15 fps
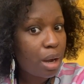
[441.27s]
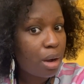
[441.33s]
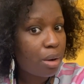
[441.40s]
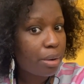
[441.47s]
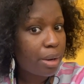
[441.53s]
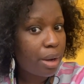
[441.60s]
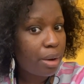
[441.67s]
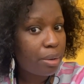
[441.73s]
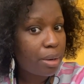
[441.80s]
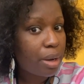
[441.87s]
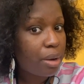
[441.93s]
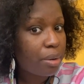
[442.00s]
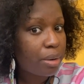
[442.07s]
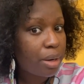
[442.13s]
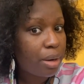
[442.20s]
Call.
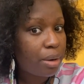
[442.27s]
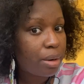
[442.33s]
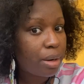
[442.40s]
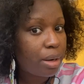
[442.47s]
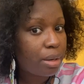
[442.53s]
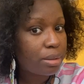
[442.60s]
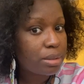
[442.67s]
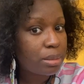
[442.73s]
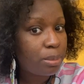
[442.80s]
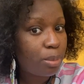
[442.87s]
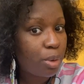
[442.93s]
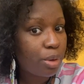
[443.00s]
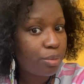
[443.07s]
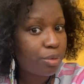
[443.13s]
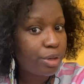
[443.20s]

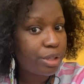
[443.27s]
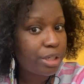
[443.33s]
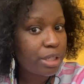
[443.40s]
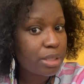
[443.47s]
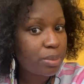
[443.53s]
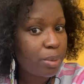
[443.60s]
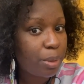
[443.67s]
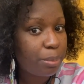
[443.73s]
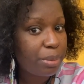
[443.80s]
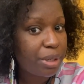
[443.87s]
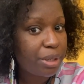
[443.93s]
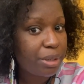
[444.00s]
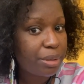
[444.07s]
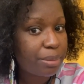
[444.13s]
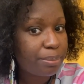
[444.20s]
Some more. Front desk won't
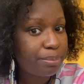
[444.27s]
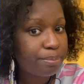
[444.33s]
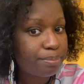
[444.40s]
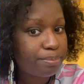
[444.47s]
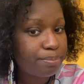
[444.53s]
pick up.